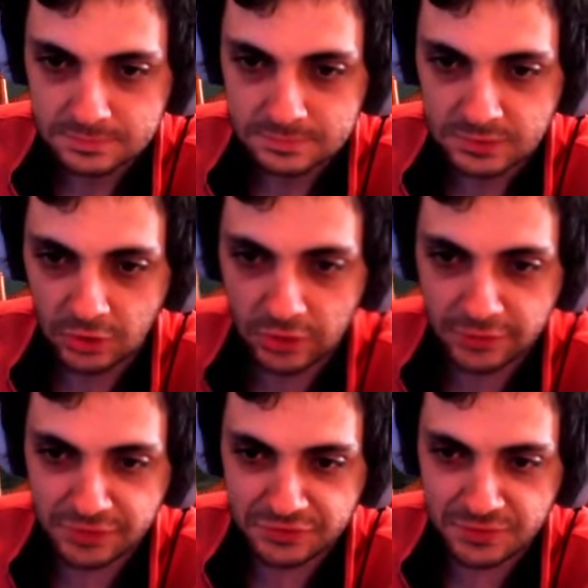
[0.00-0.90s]
Oh, I
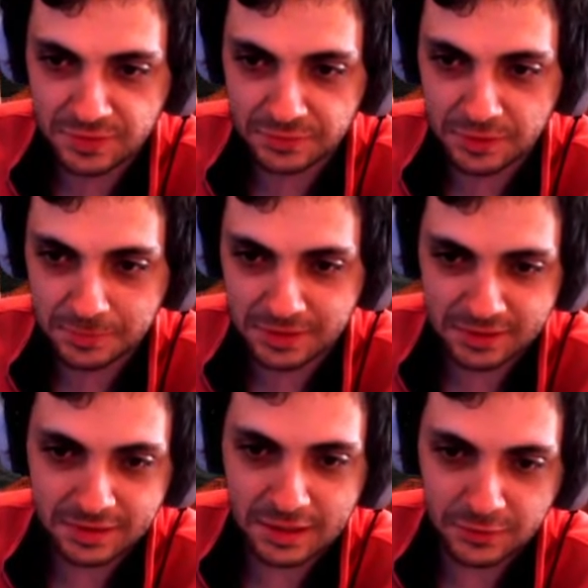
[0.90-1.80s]
think she's giving up,
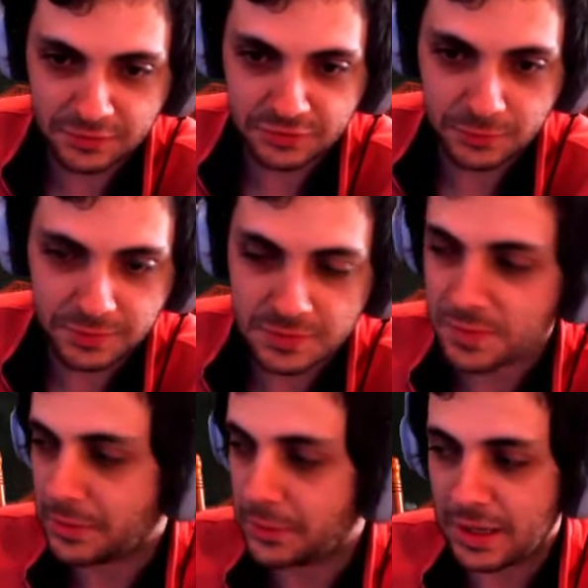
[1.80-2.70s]
gang. I don't think she wants to
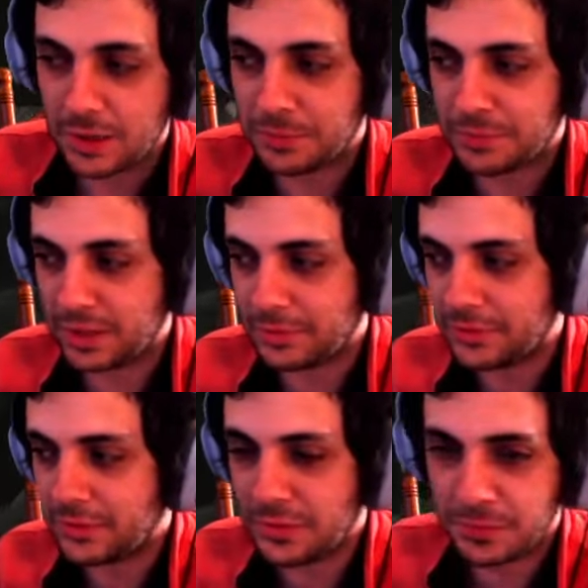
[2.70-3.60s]
smoke. I don't blame her.
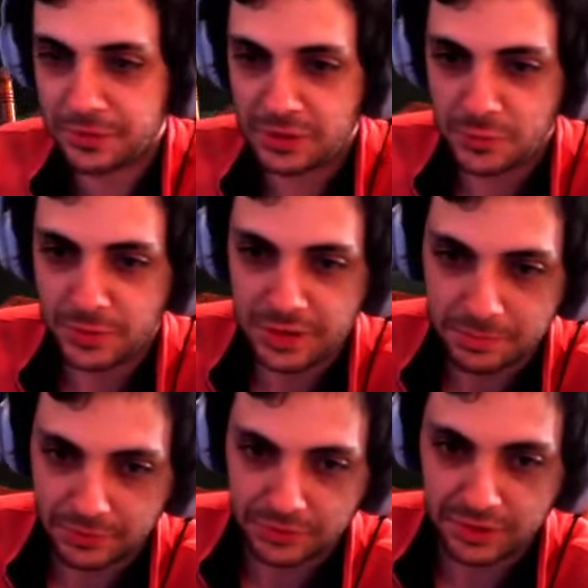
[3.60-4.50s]
This is a pretty sweaty
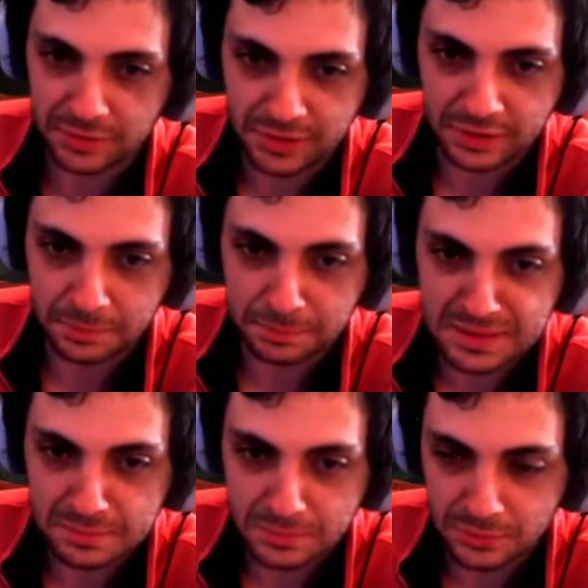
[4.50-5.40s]
build in a
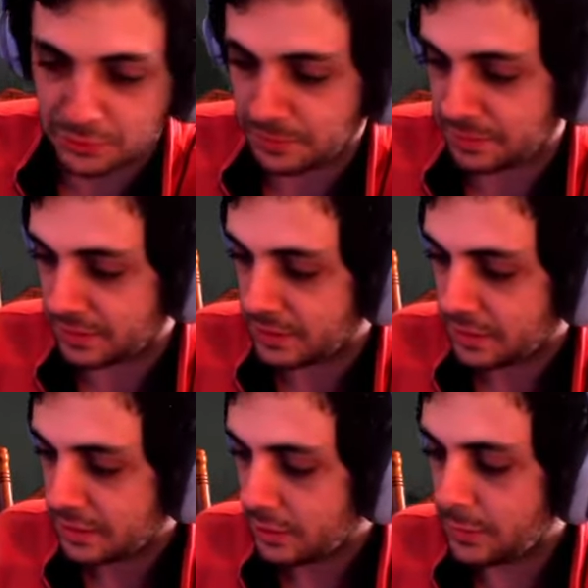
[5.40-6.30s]
meme mode, but
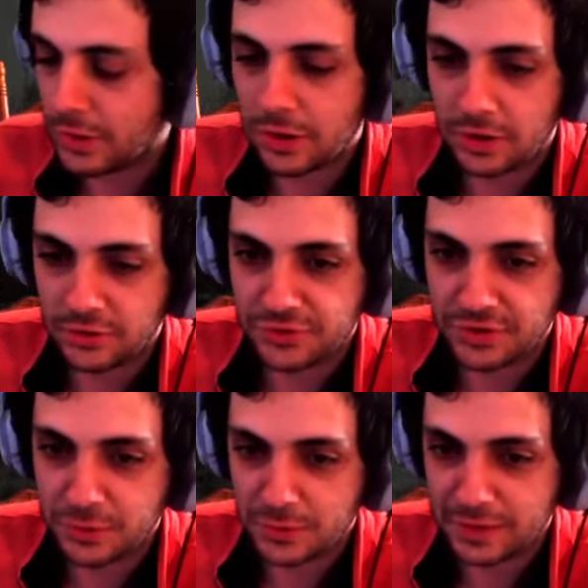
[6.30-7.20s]
we are
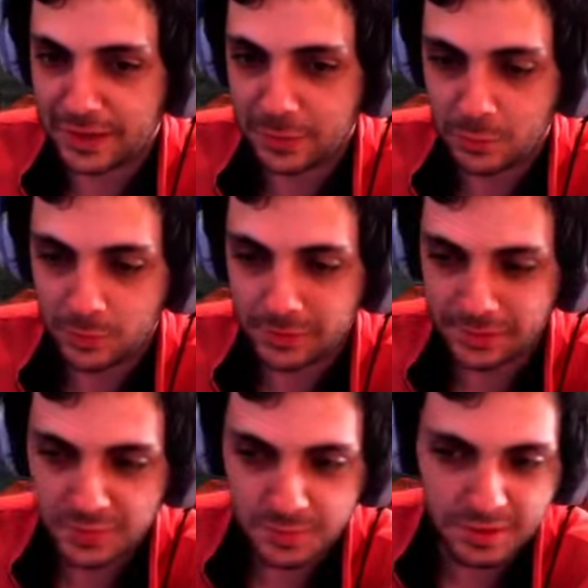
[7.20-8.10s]
genuinely, like, we're
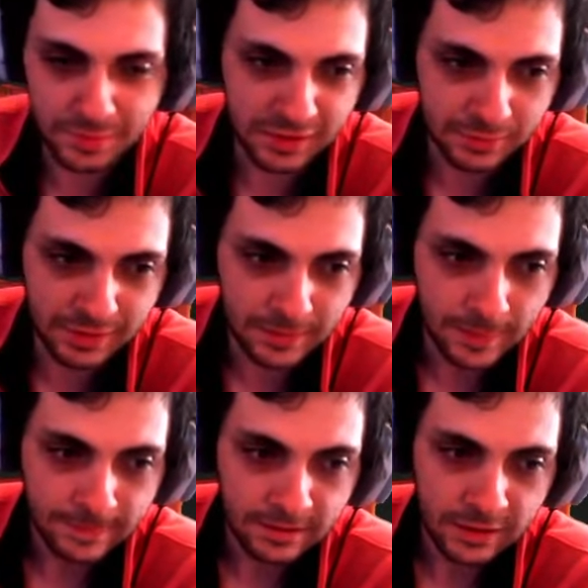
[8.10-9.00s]
experimenting, right?
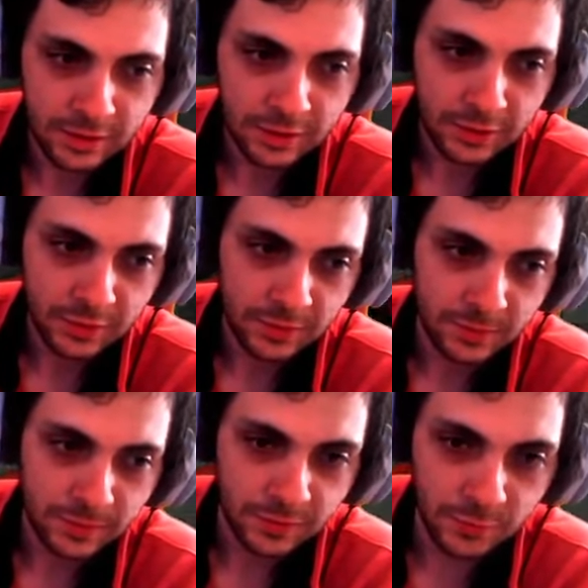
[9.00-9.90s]

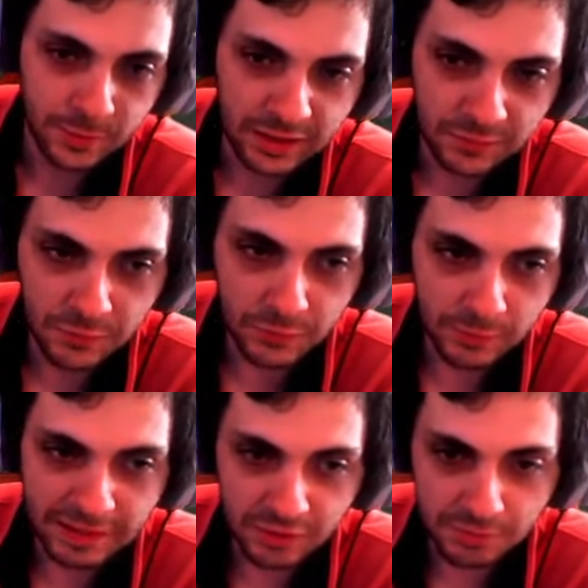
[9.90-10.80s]
So we get this hook
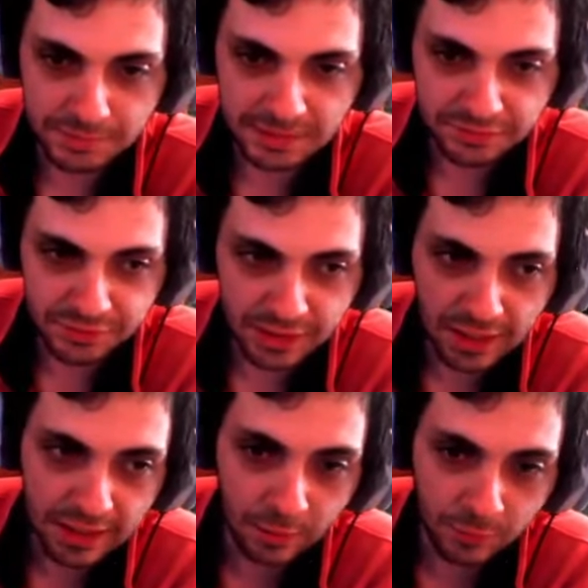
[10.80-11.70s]
right here. Believe it or
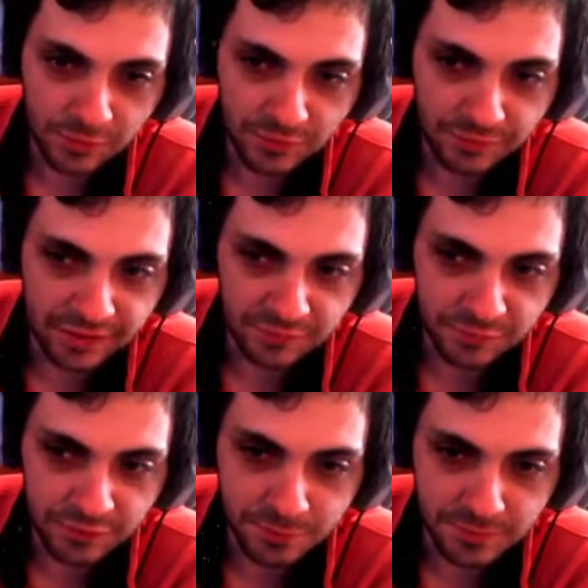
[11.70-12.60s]
not, I want to see if I can
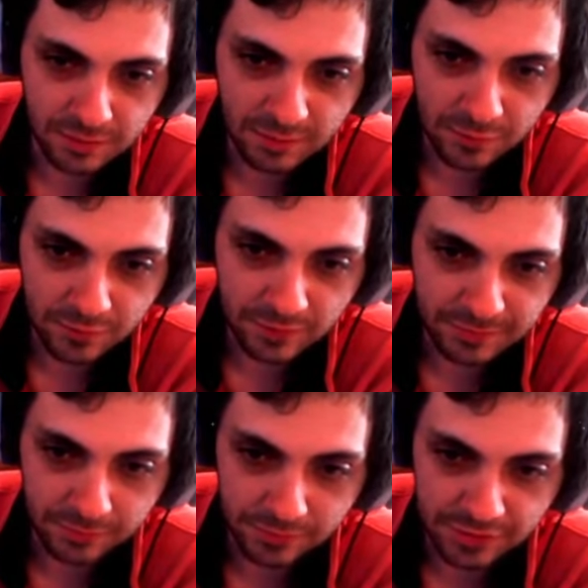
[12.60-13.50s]
fish for DMS. I'm
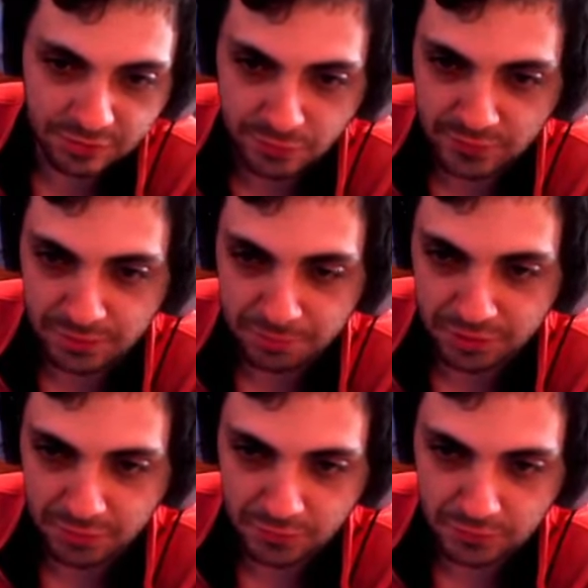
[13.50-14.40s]
not really interested in
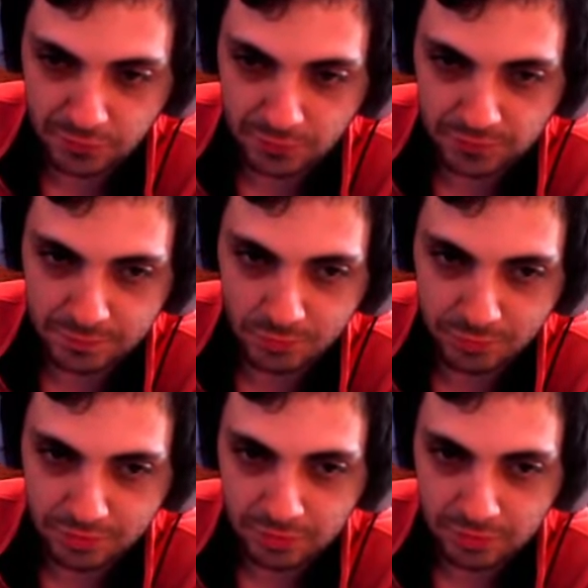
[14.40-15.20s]
proxying this hook at the moment.